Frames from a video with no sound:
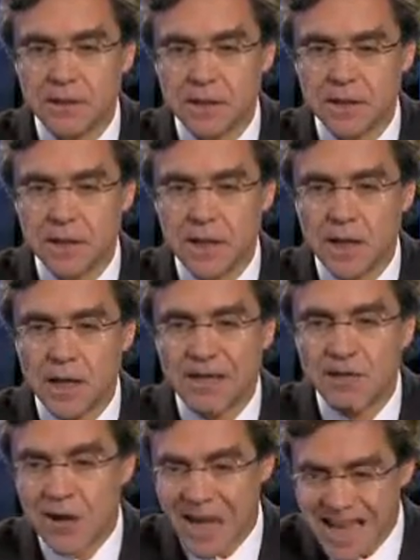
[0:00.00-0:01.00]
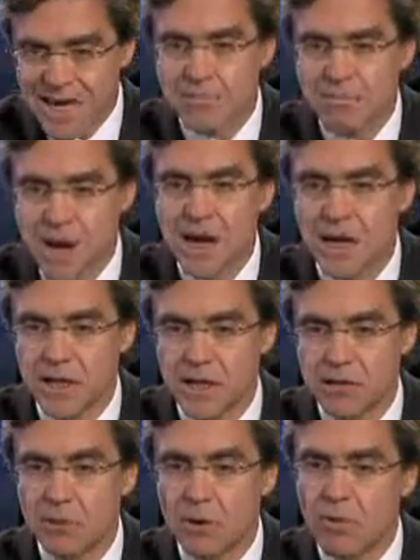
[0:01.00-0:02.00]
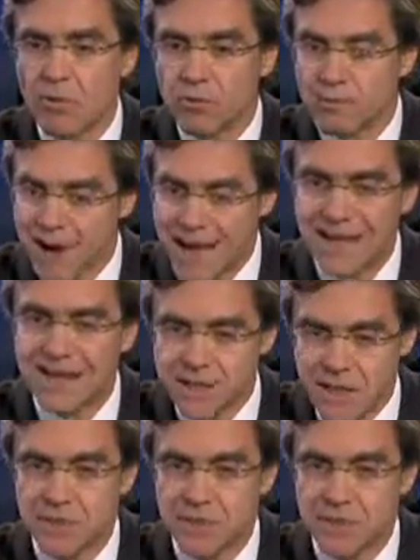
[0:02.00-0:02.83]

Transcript: the underlying mechanism of the plaque is